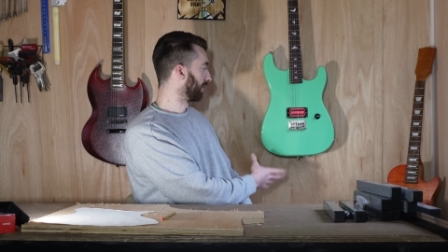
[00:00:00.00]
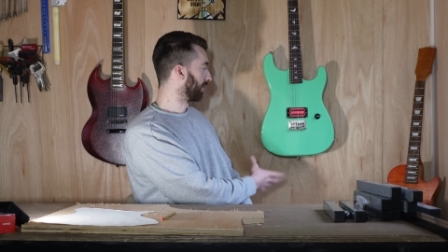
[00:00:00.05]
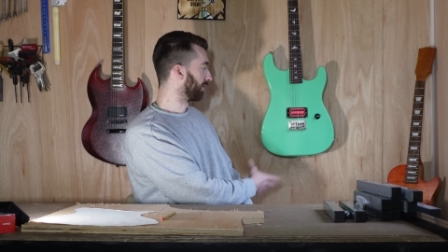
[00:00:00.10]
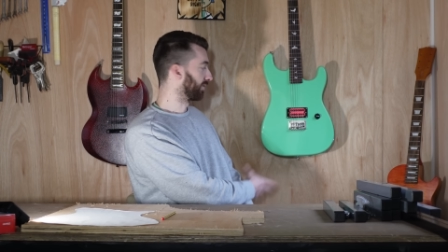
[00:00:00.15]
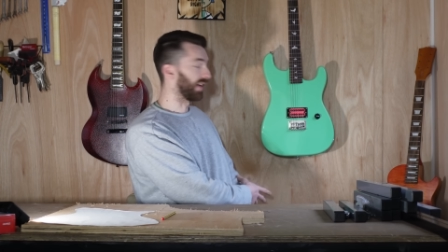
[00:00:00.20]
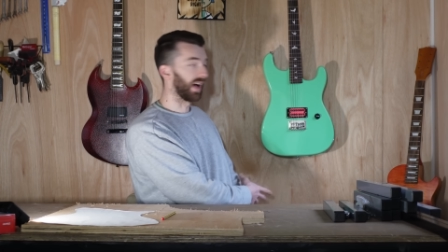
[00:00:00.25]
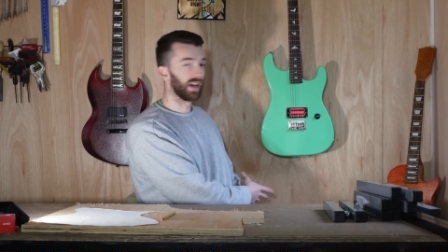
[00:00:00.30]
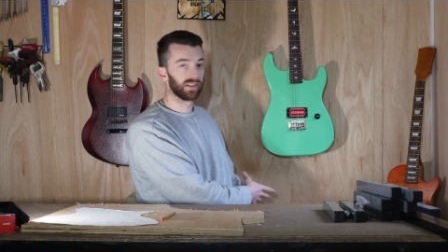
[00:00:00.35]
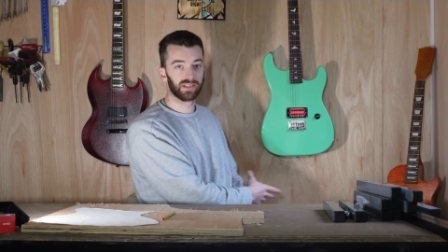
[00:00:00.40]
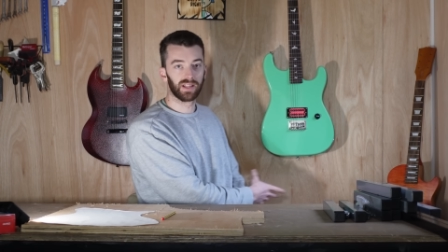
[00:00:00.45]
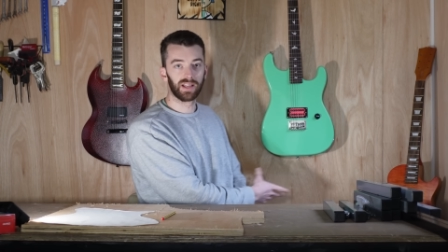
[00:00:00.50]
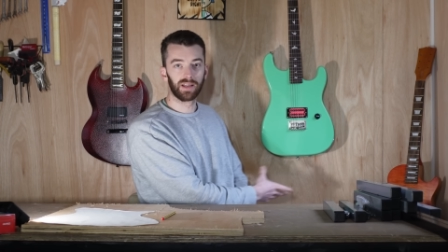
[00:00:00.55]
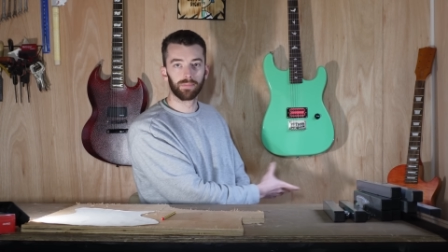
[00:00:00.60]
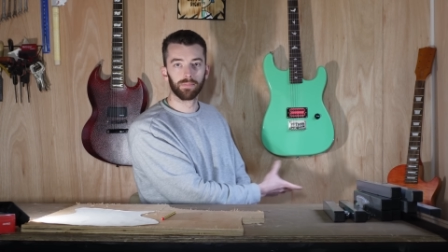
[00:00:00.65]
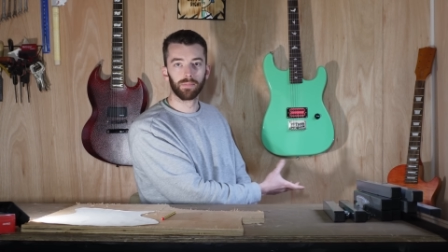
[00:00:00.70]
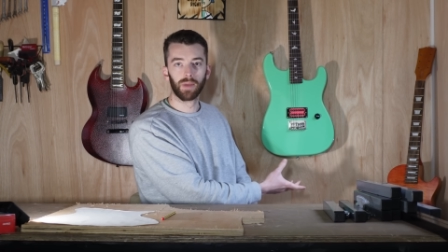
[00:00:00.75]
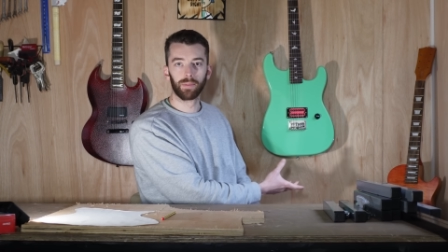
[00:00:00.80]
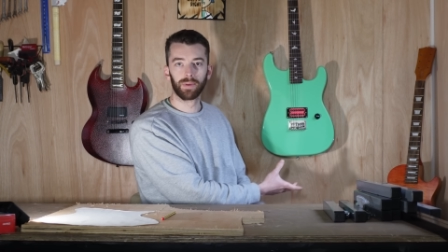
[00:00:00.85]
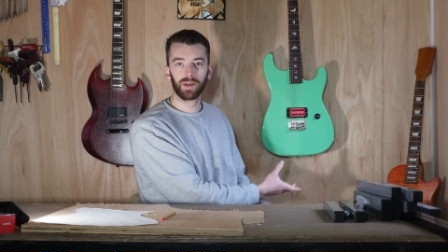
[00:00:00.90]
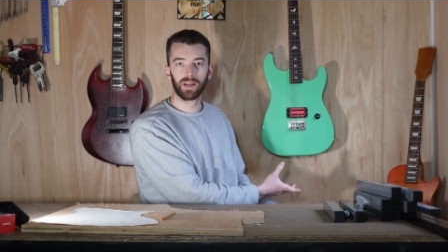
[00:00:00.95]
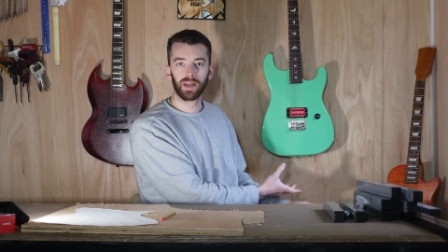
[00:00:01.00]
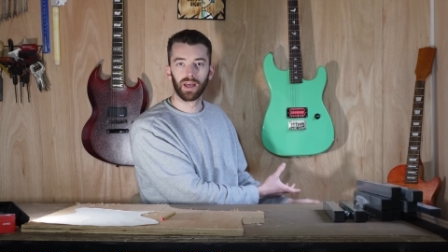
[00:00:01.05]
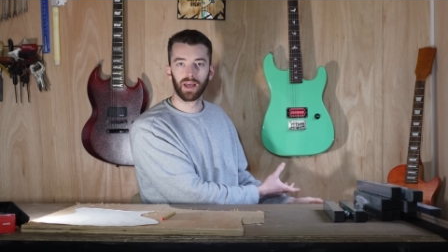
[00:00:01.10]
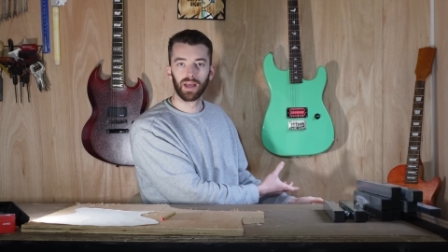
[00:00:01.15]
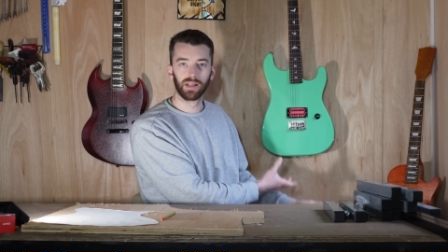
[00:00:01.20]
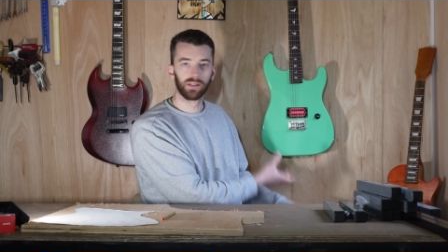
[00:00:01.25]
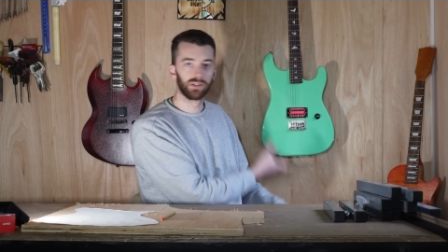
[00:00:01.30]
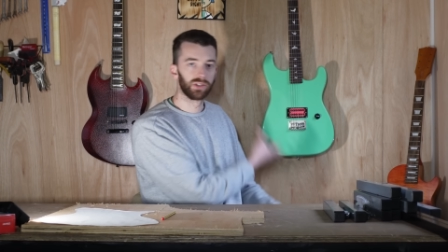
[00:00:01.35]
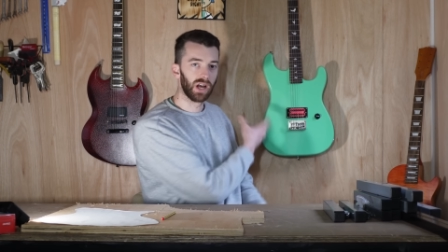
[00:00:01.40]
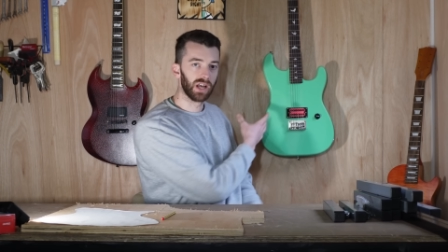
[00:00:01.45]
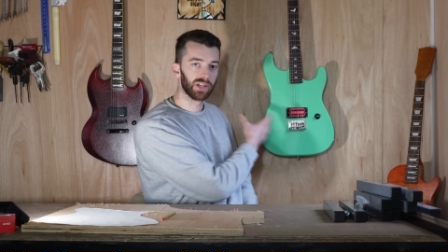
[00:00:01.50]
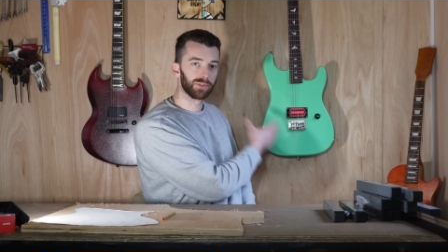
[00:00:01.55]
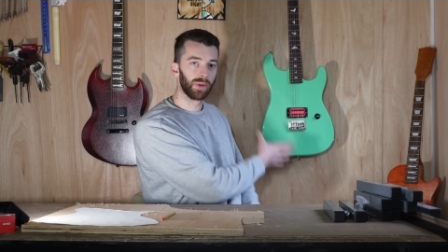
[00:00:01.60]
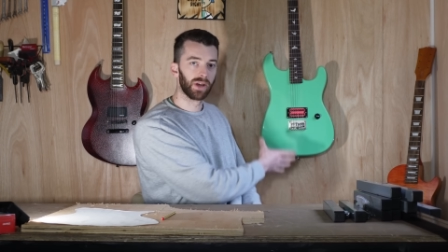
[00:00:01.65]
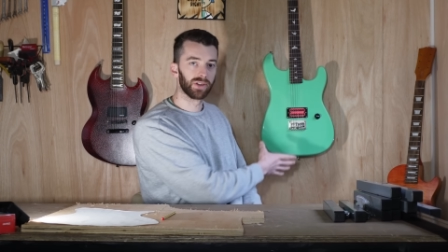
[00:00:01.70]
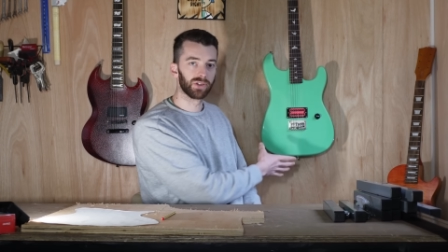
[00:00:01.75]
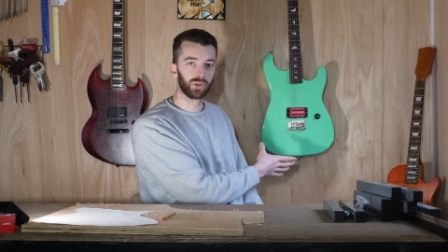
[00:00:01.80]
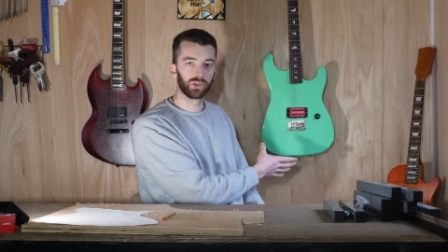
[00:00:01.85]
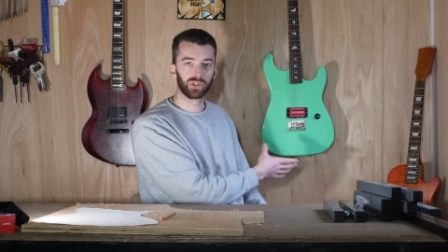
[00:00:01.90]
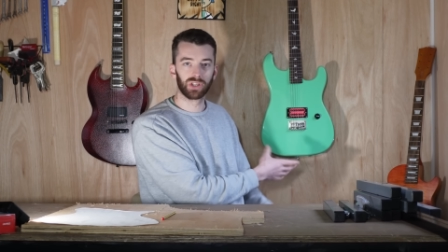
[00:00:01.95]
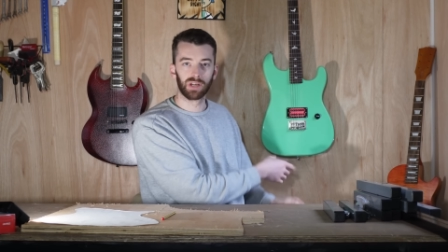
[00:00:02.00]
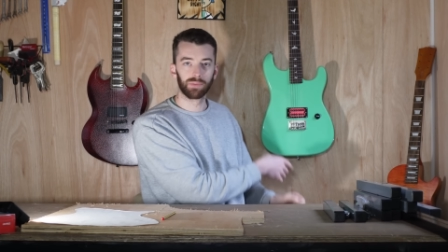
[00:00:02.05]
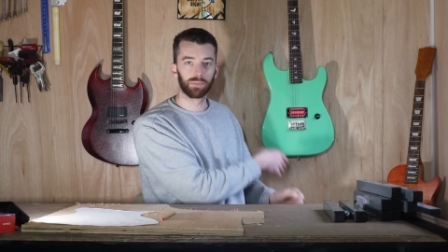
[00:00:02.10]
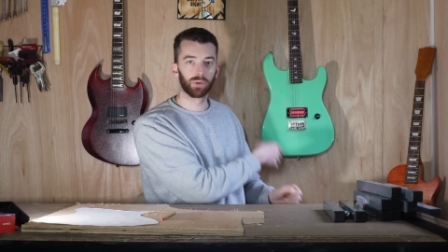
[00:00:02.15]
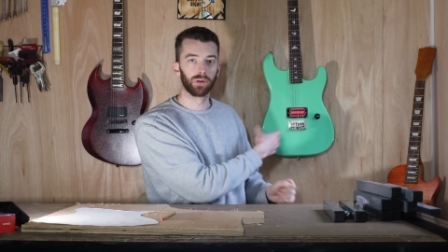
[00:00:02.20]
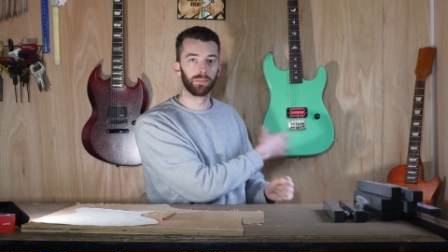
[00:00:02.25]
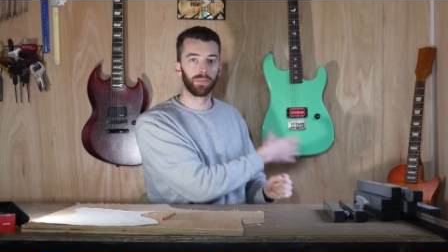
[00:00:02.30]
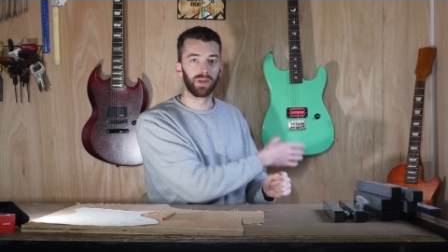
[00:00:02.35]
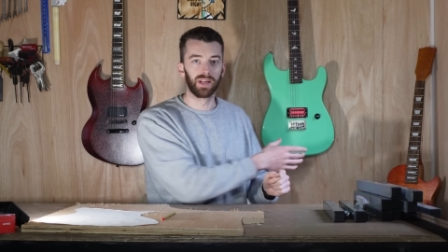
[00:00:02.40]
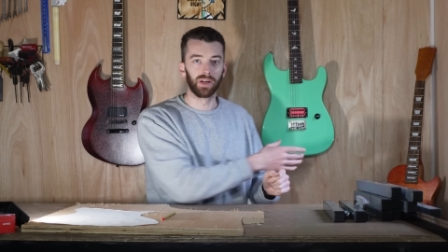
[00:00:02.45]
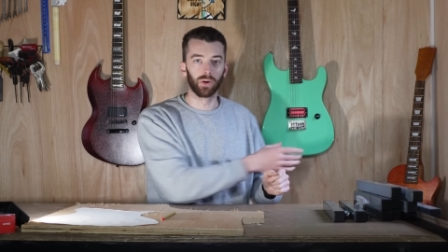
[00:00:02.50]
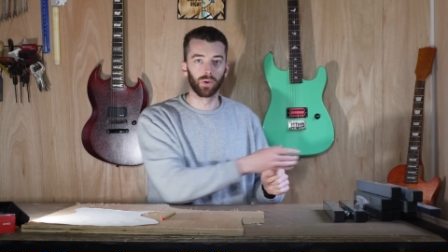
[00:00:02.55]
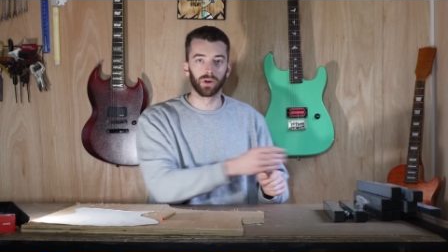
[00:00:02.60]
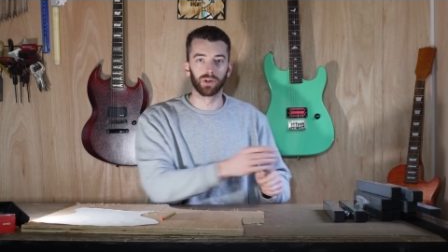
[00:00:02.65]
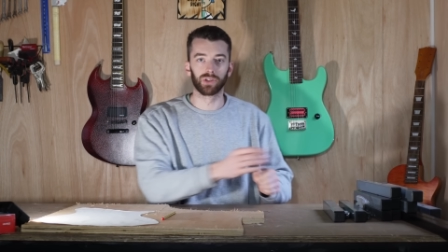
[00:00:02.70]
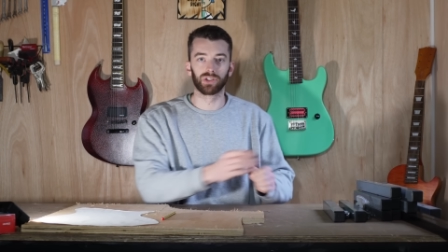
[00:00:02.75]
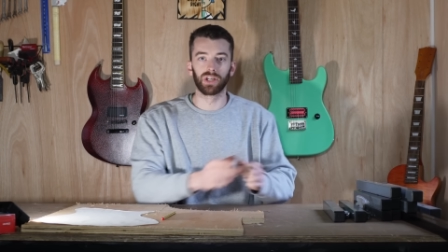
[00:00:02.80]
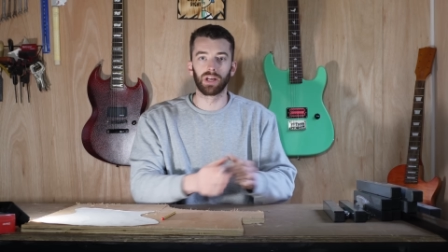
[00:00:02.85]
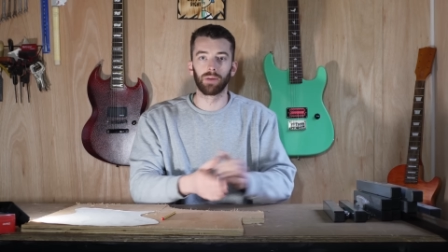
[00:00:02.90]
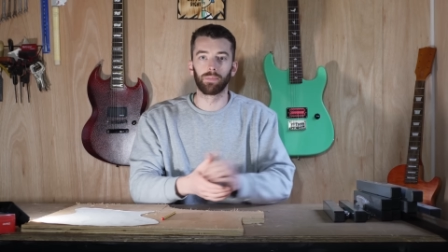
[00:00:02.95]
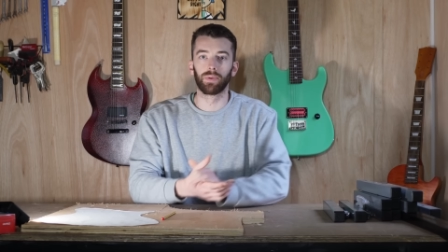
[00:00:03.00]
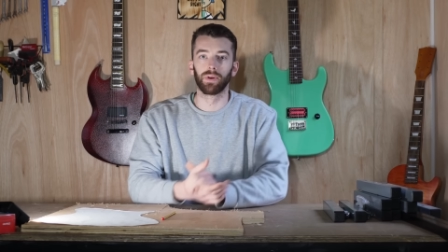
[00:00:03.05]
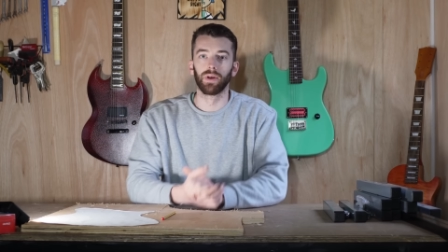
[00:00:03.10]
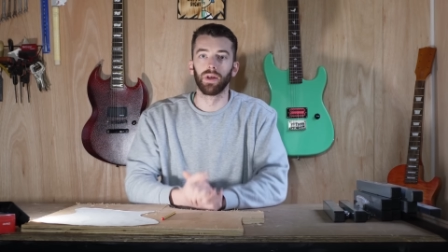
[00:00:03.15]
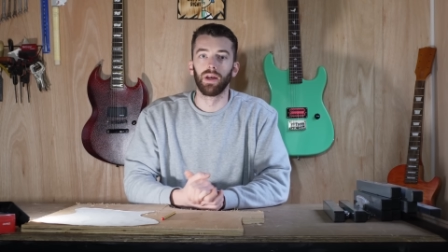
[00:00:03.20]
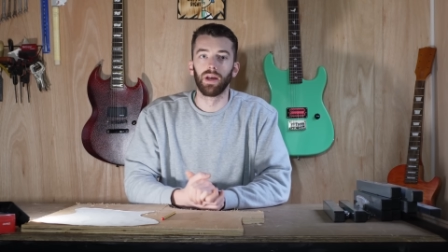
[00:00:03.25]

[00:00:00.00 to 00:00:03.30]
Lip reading: Fazley, maybe a Jazzmaster shape or a Meteor shape,